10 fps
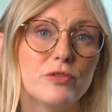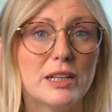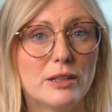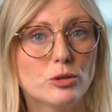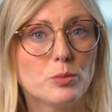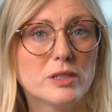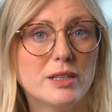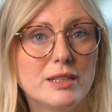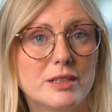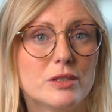financial
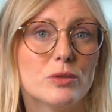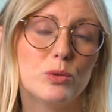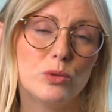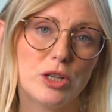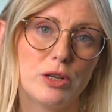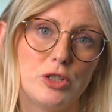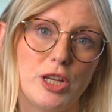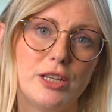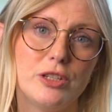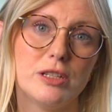proceedings or
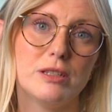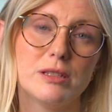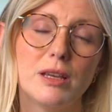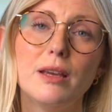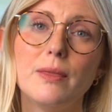negotiations,